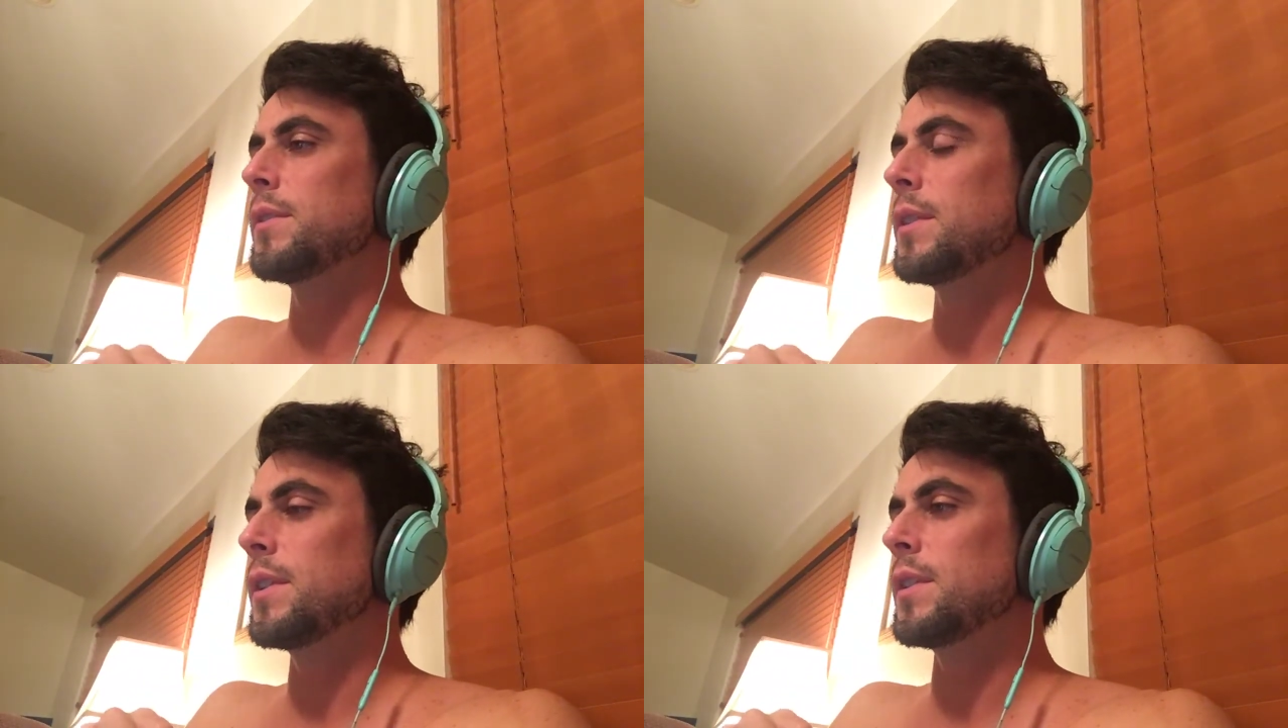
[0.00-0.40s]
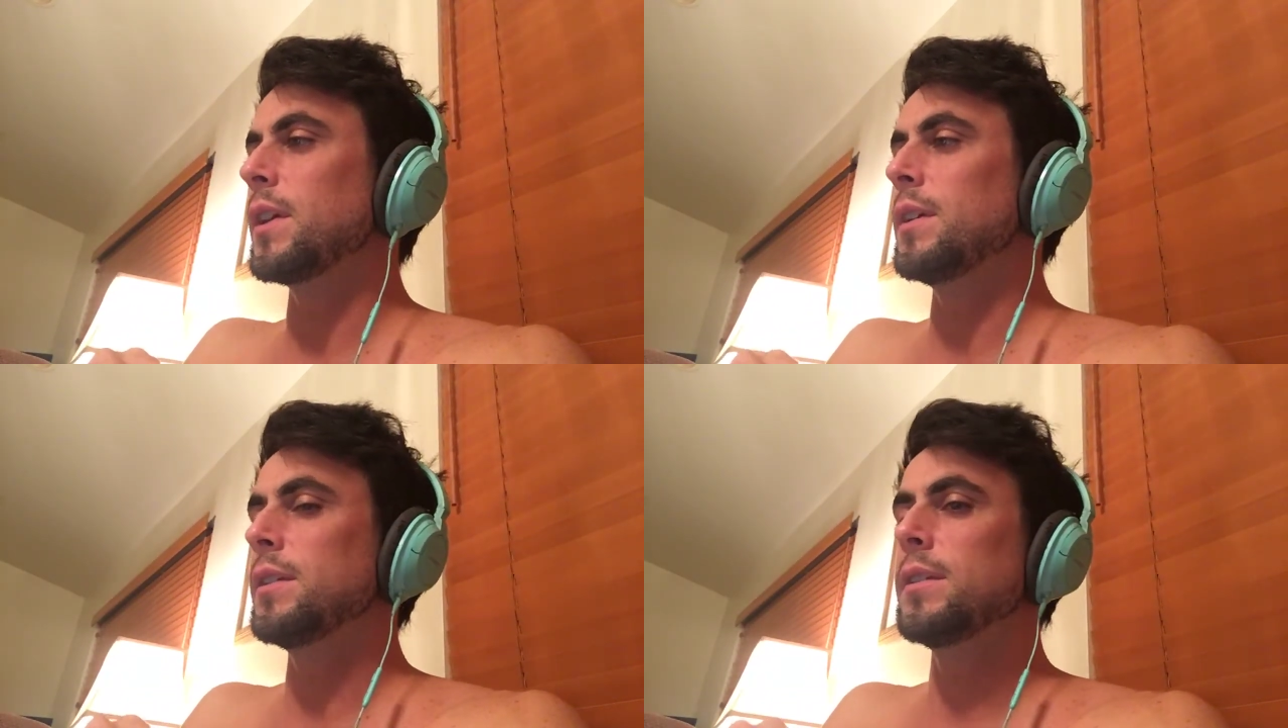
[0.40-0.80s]
because
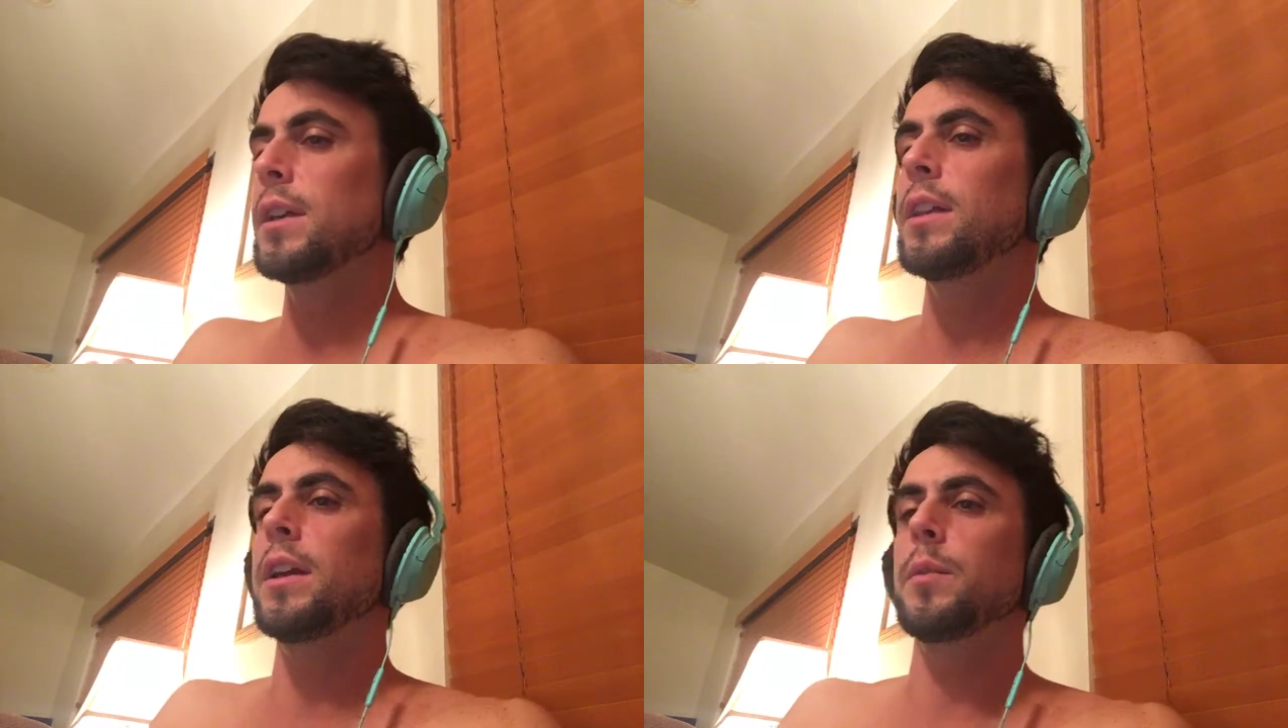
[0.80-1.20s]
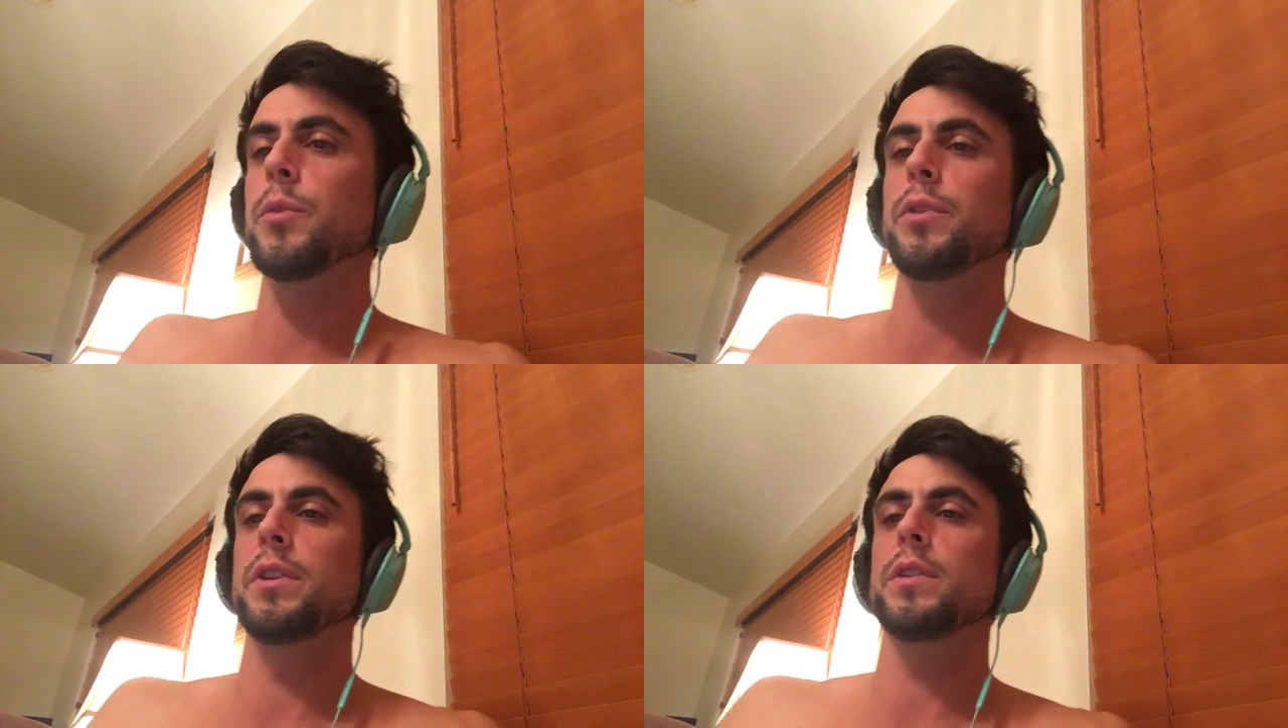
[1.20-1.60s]
I like
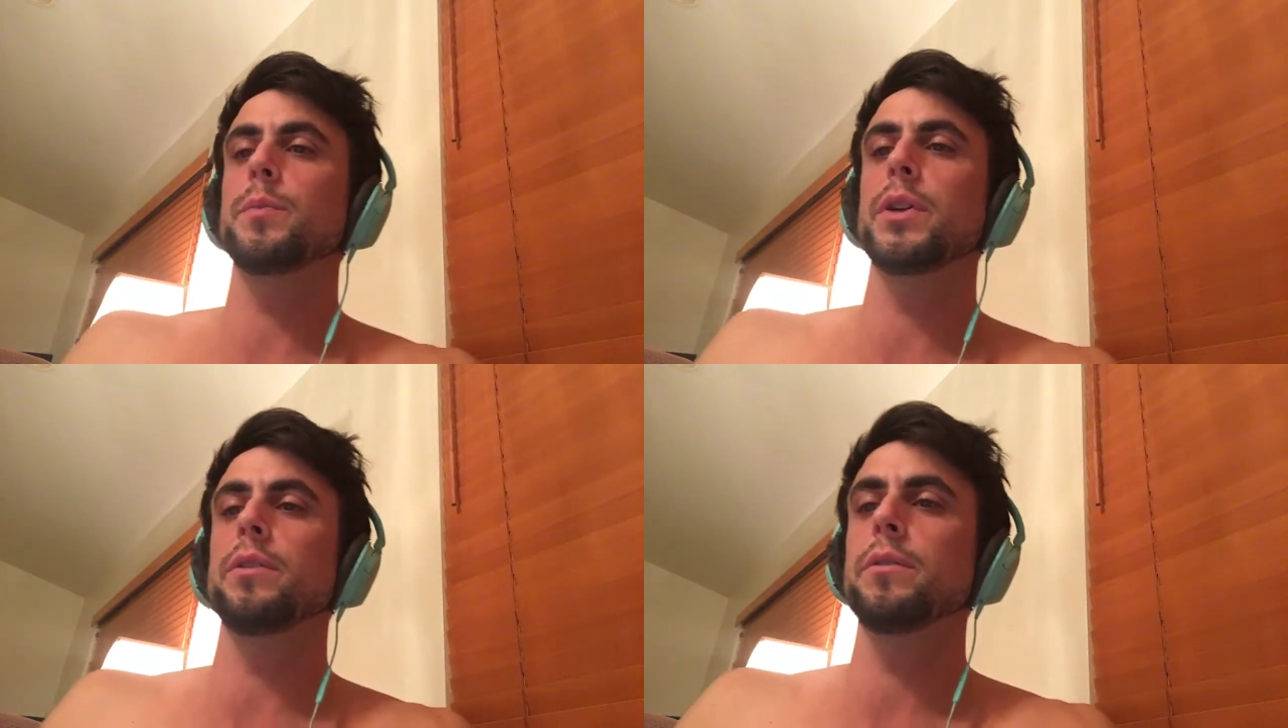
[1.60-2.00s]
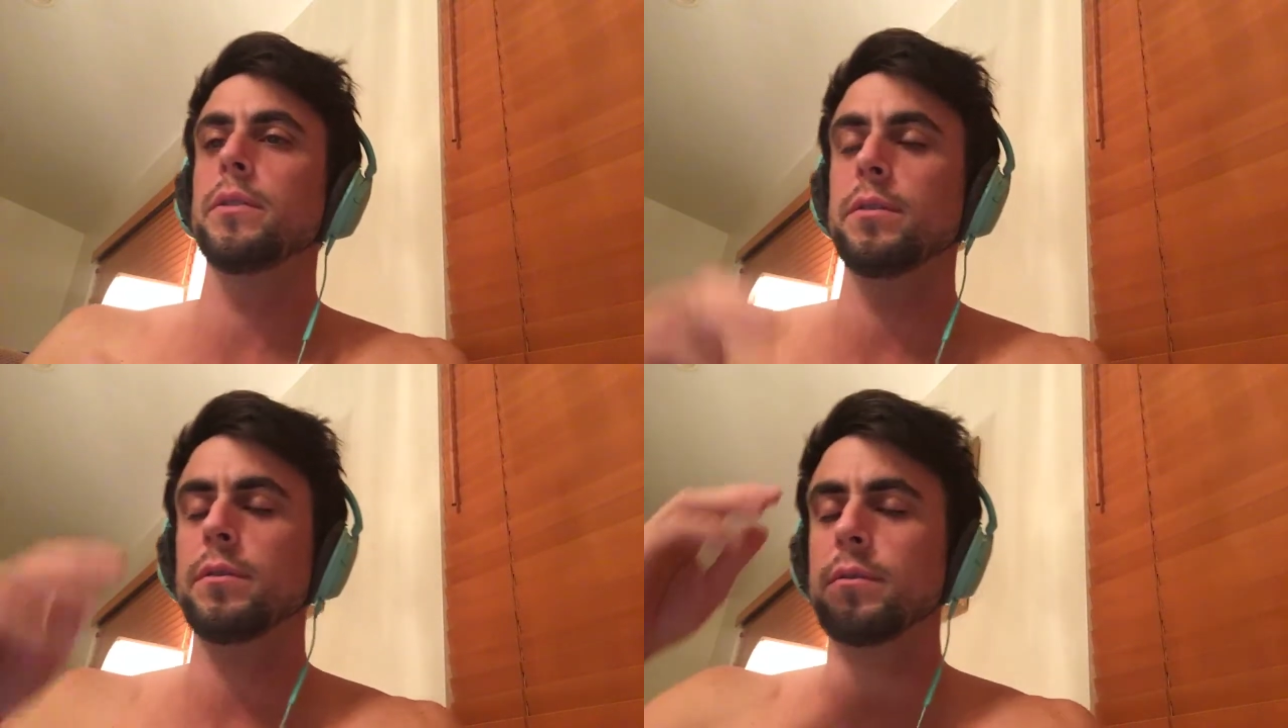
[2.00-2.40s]
Marines better
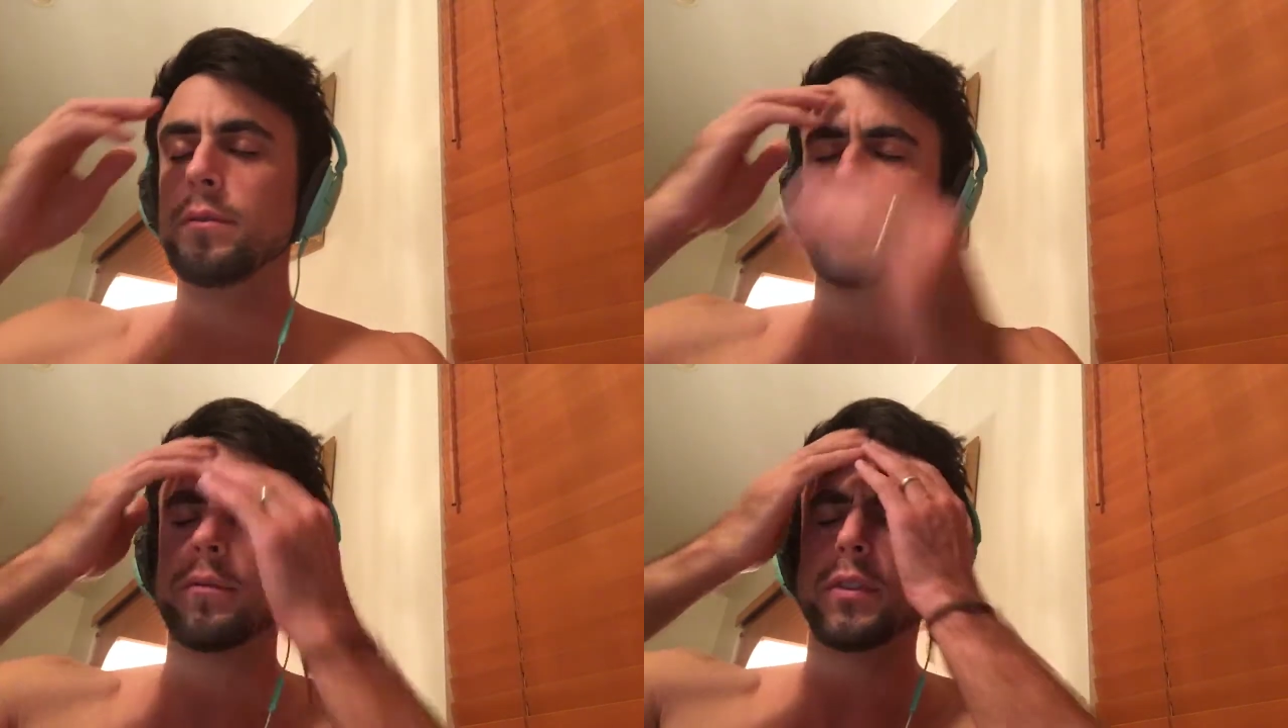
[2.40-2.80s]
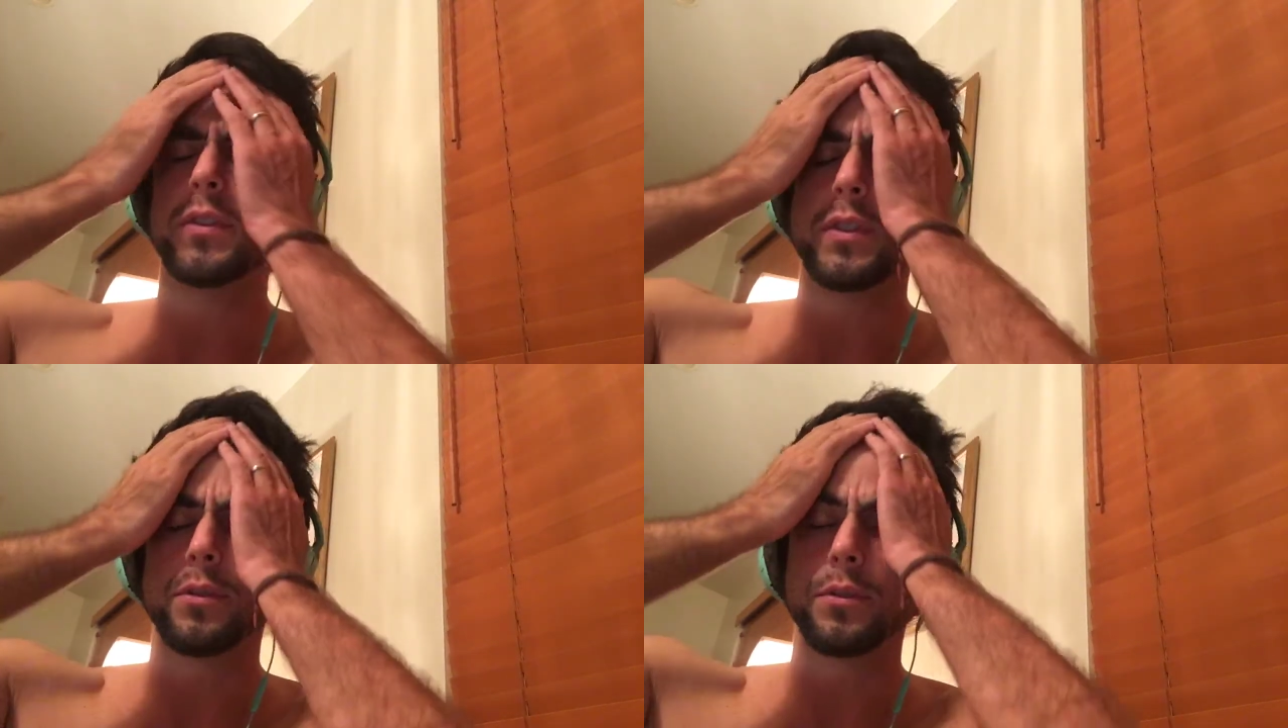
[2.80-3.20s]
than the
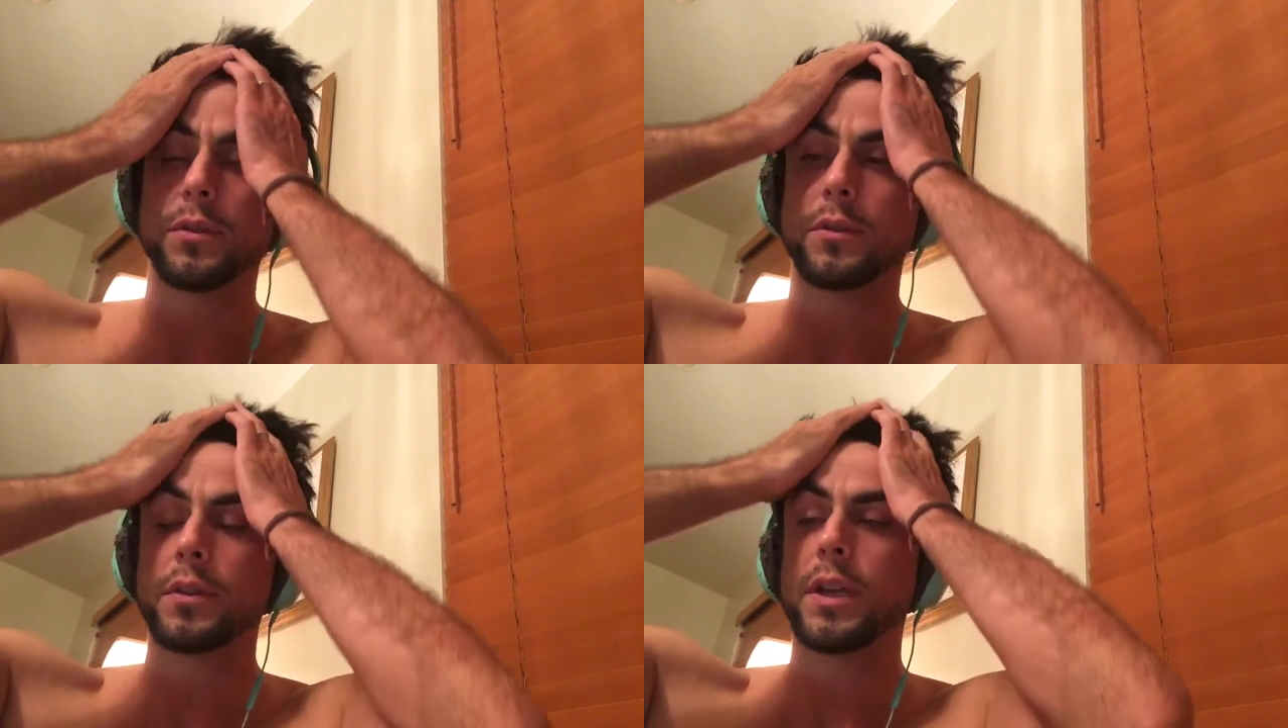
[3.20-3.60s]
SEALs.